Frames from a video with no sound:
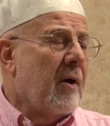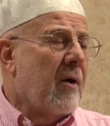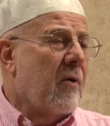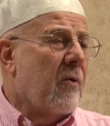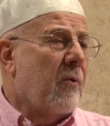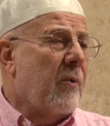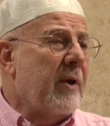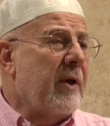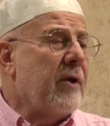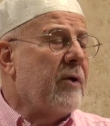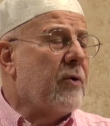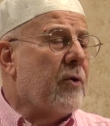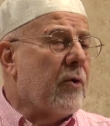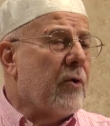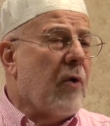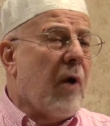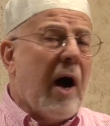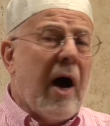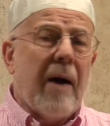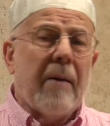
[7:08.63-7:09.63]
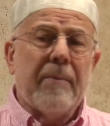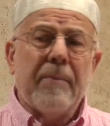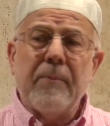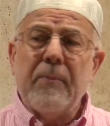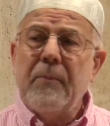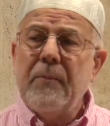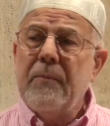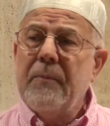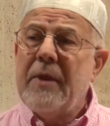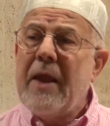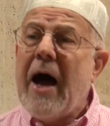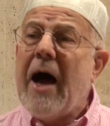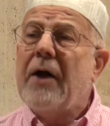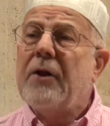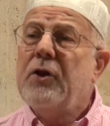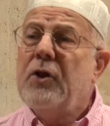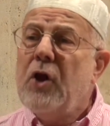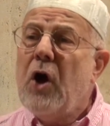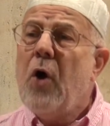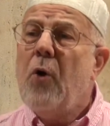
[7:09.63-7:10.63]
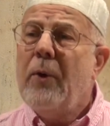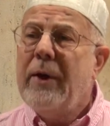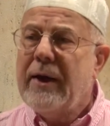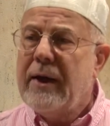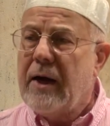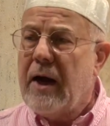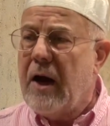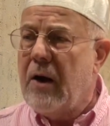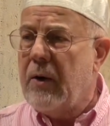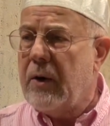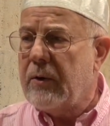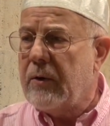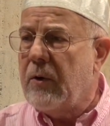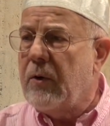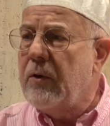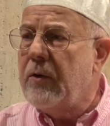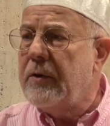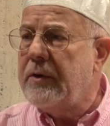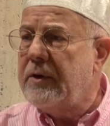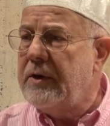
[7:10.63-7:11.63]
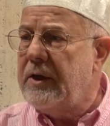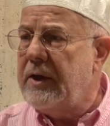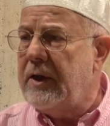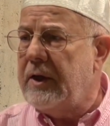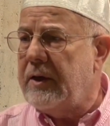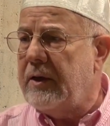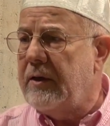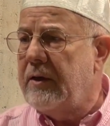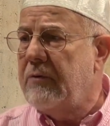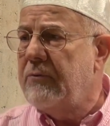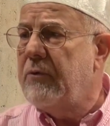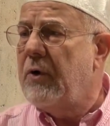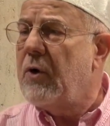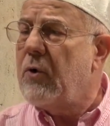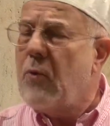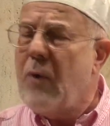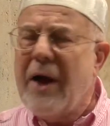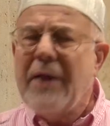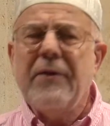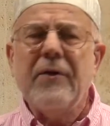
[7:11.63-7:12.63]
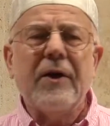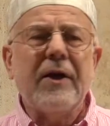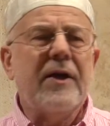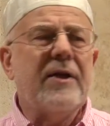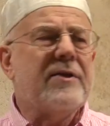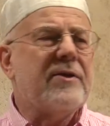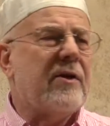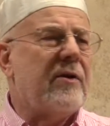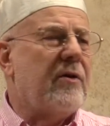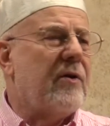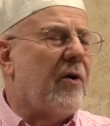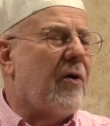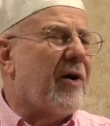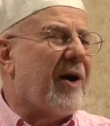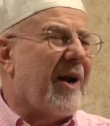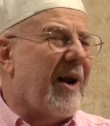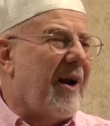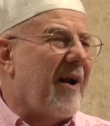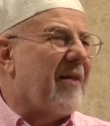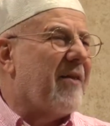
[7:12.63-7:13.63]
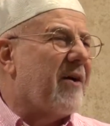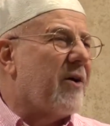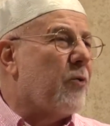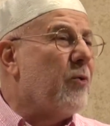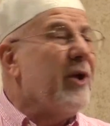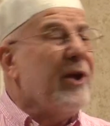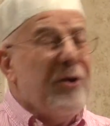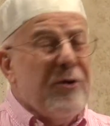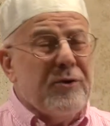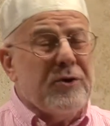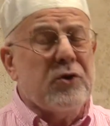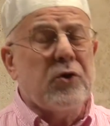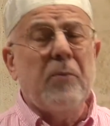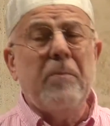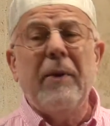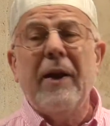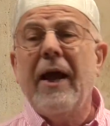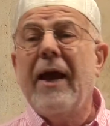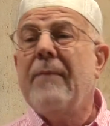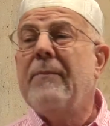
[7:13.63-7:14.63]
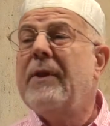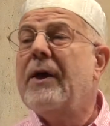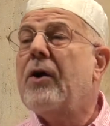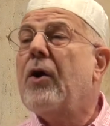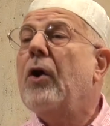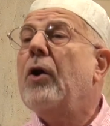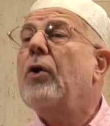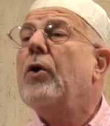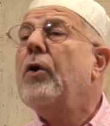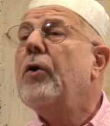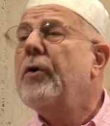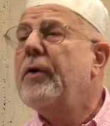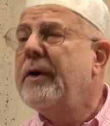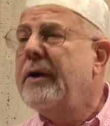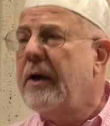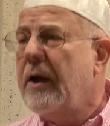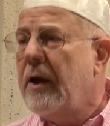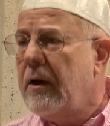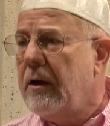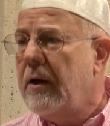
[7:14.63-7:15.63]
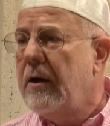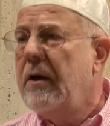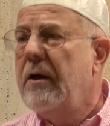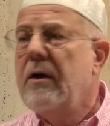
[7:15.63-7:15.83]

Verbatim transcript: We grew up not knowing our own deen for one reason or another. We used to blame the colonial